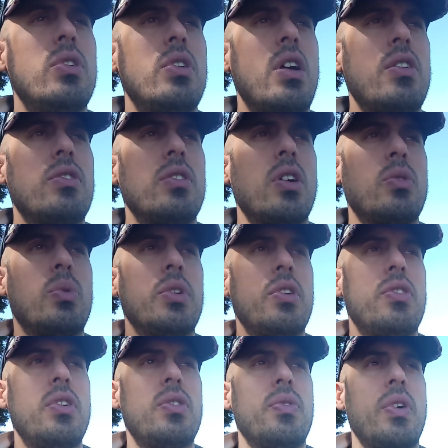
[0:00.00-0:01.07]
does not want a
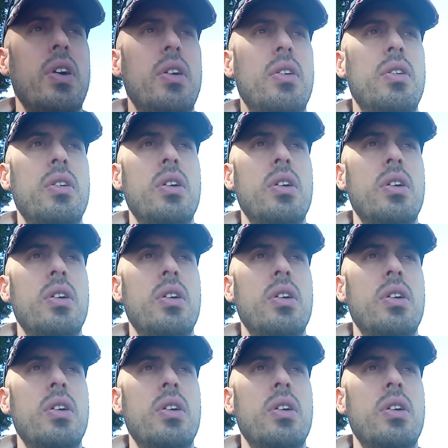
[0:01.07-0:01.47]
ceasefire